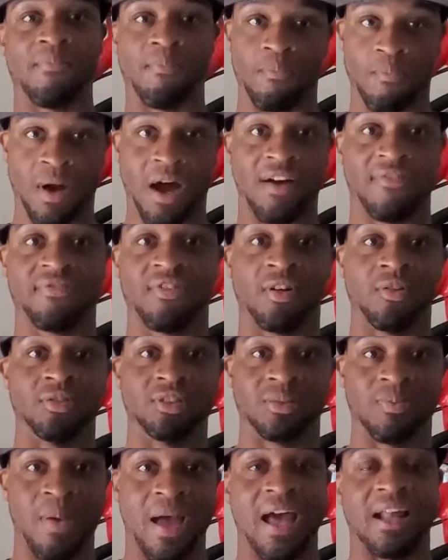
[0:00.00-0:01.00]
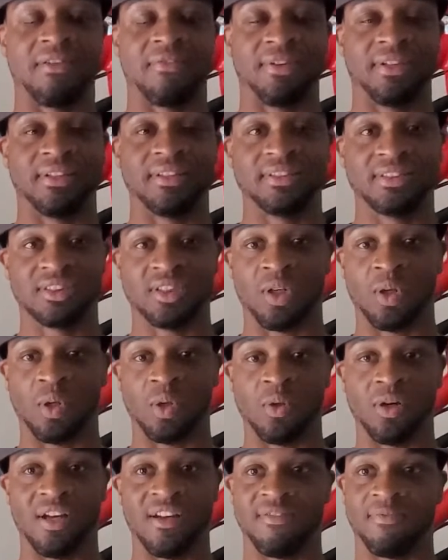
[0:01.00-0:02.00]
my phone's battery.
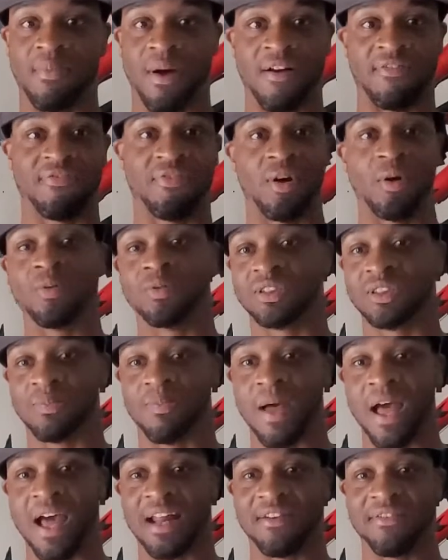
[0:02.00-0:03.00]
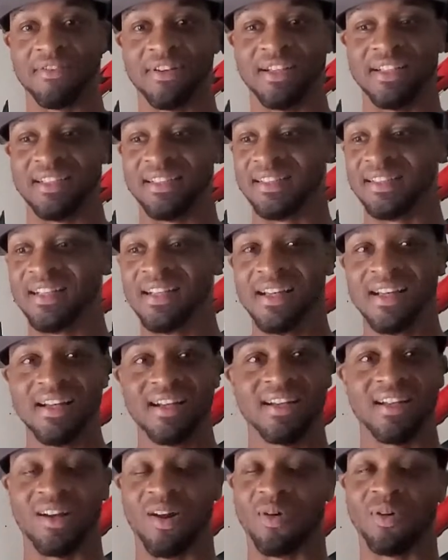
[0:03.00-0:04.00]
So if my phone's battery
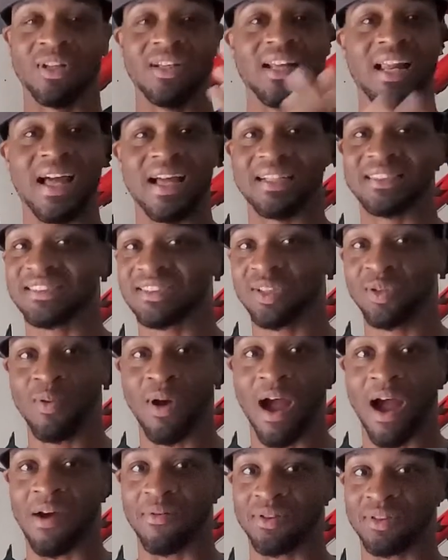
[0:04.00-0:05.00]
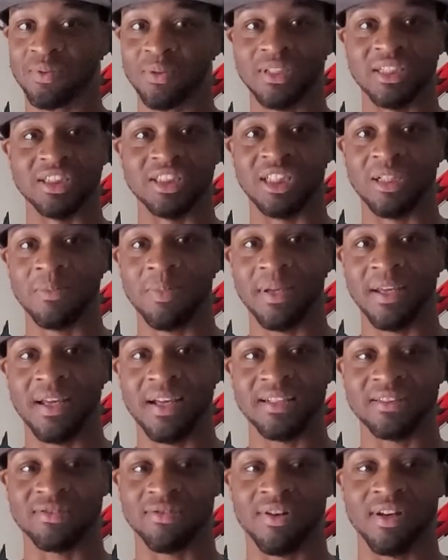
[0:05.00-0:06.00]
could only last 2 hours with the
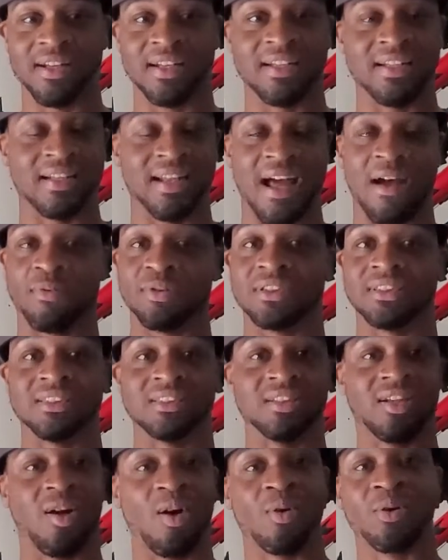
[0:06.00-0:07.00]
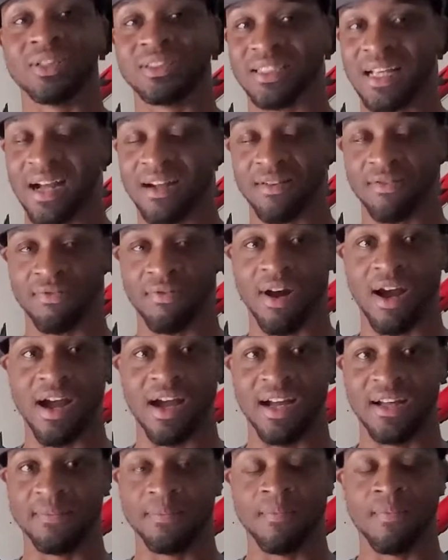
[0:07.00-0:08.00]
GPS running, then that was as long as I could
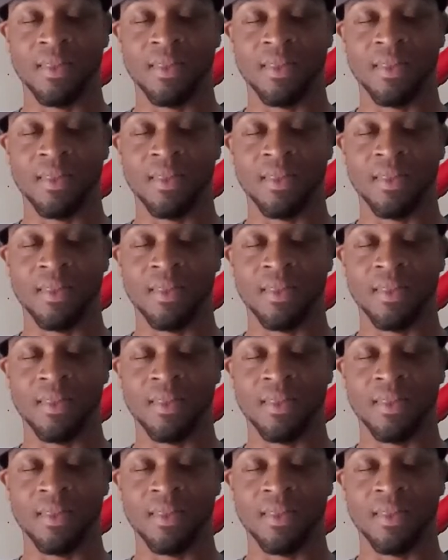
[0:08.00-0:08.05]
ride.